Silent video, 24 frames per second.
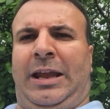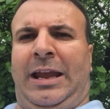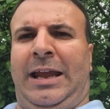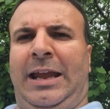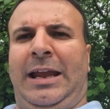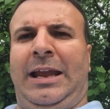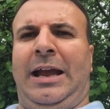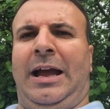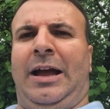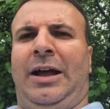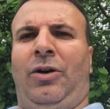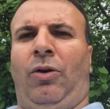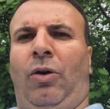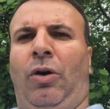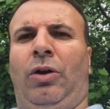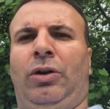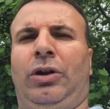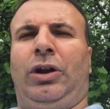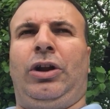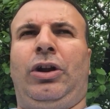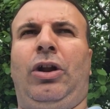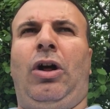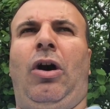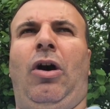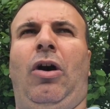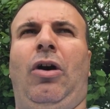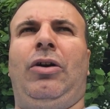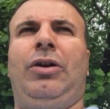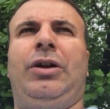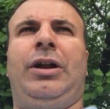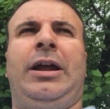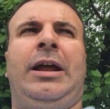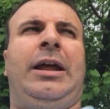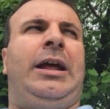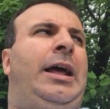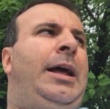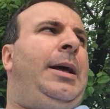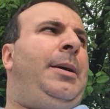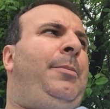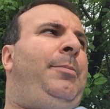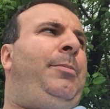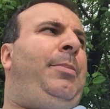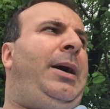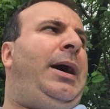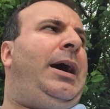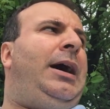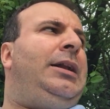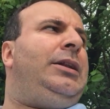here all along,
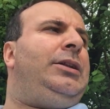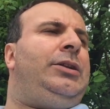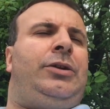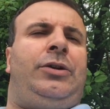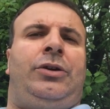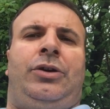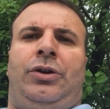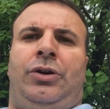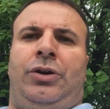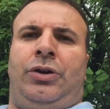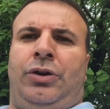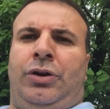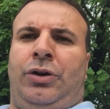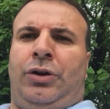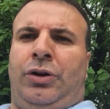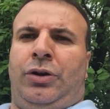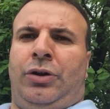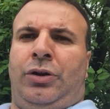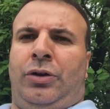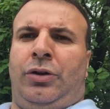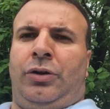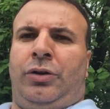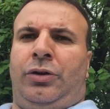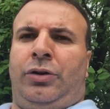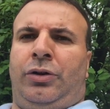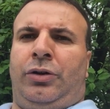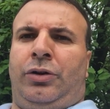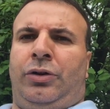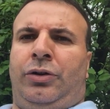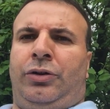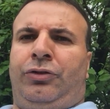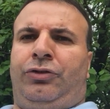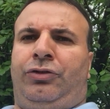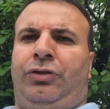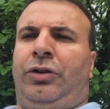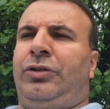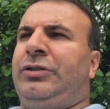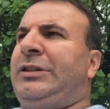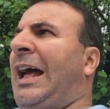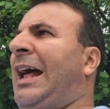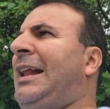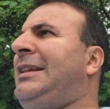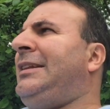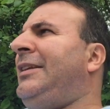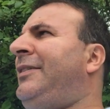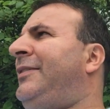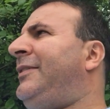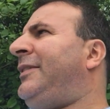but so
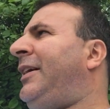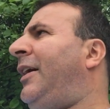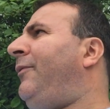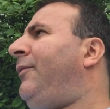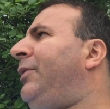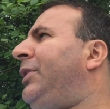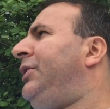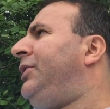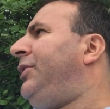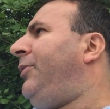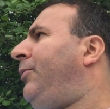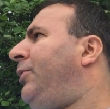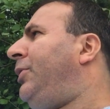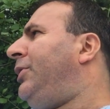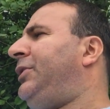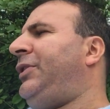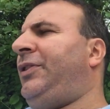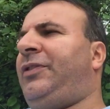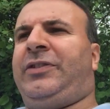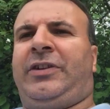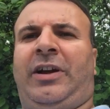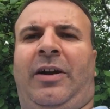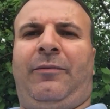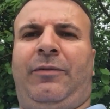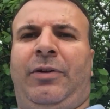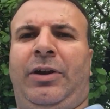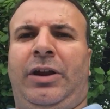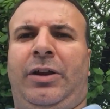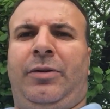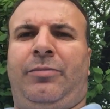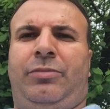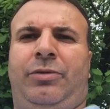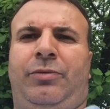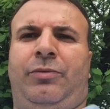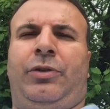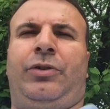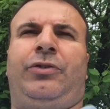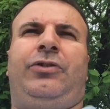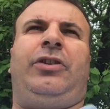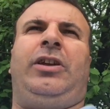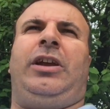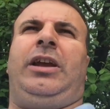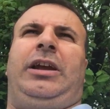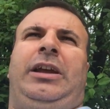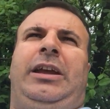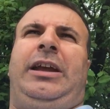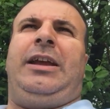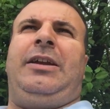that discovery, the word discovery, was
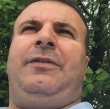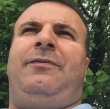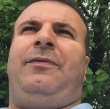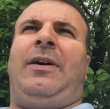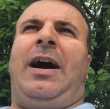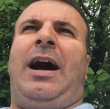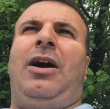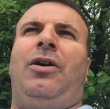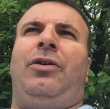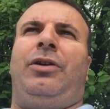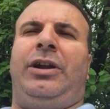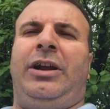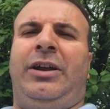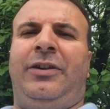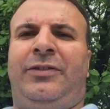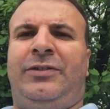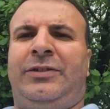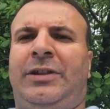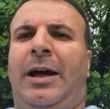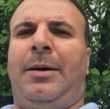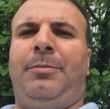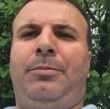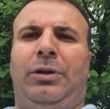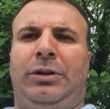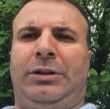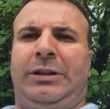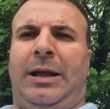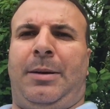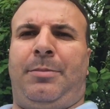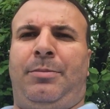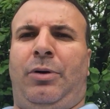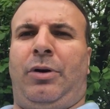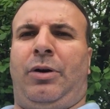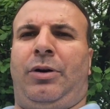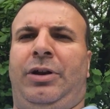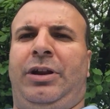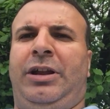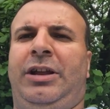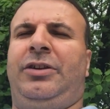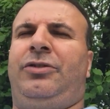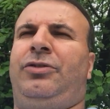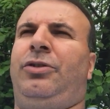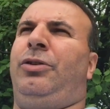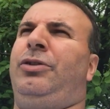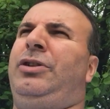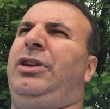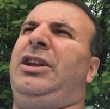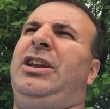he stumbled upon. He
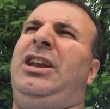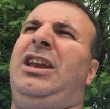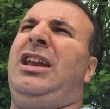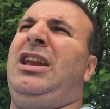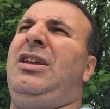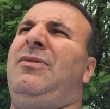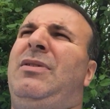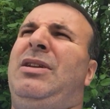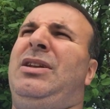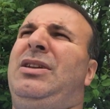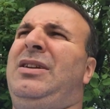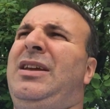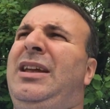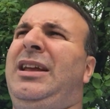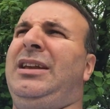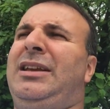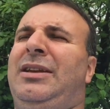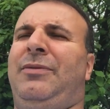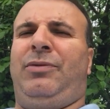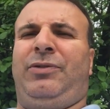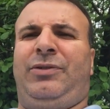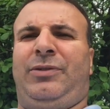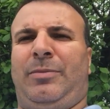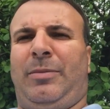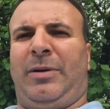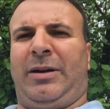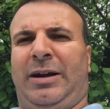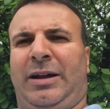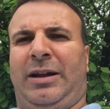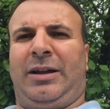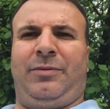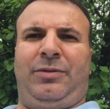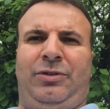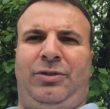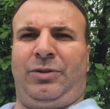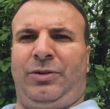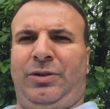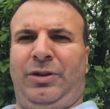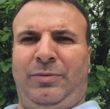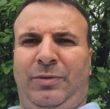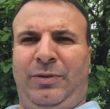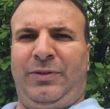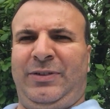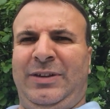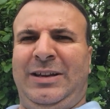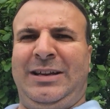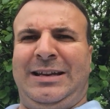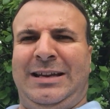didn't even think it was America. He thought it
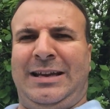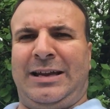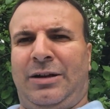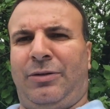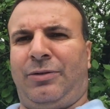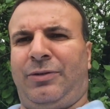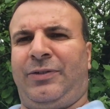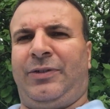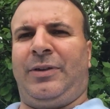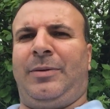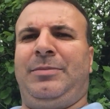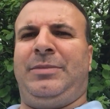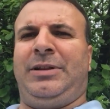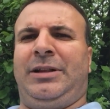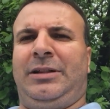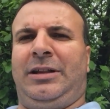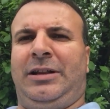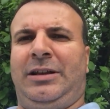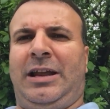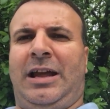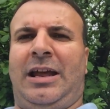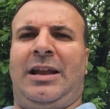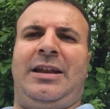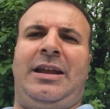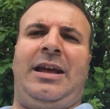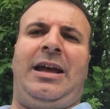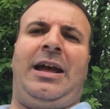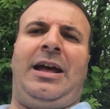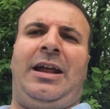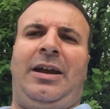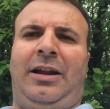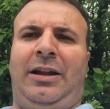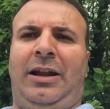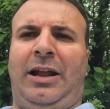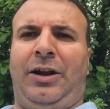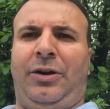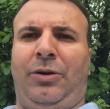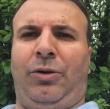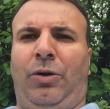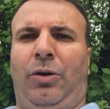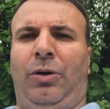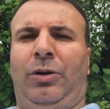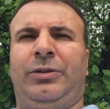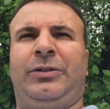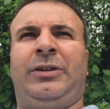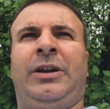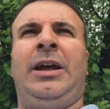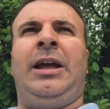was India or something like that, and they had a lot of
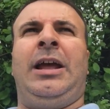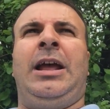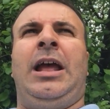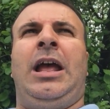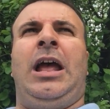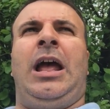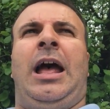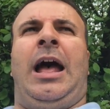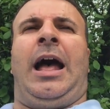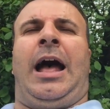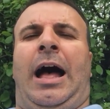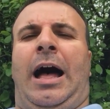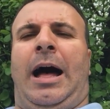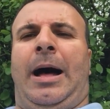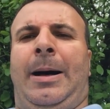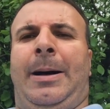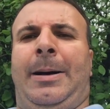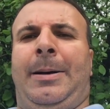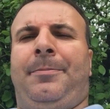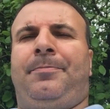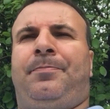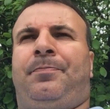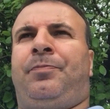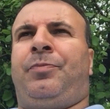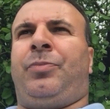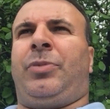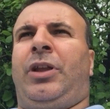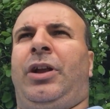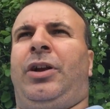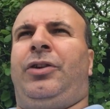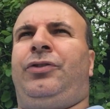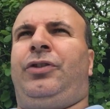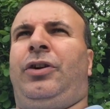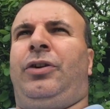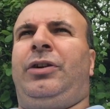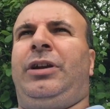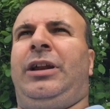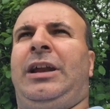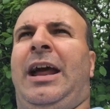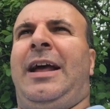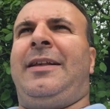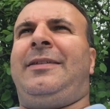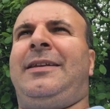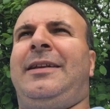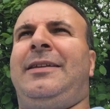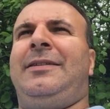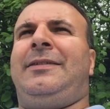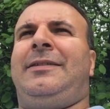gold. So in
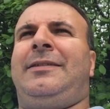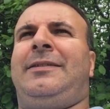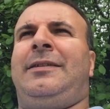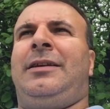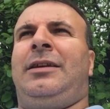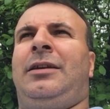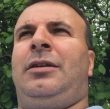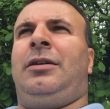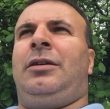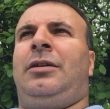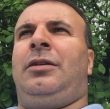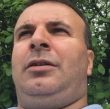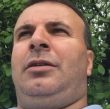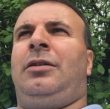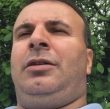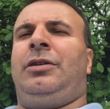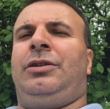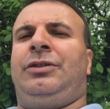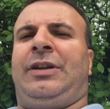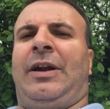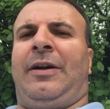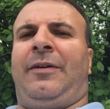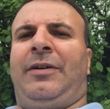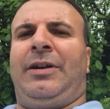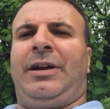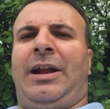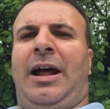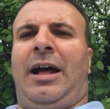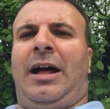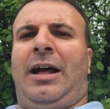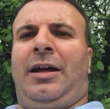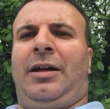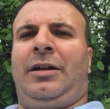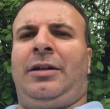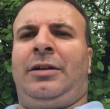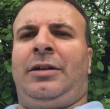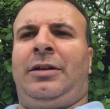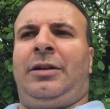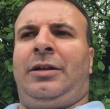essence, Derrida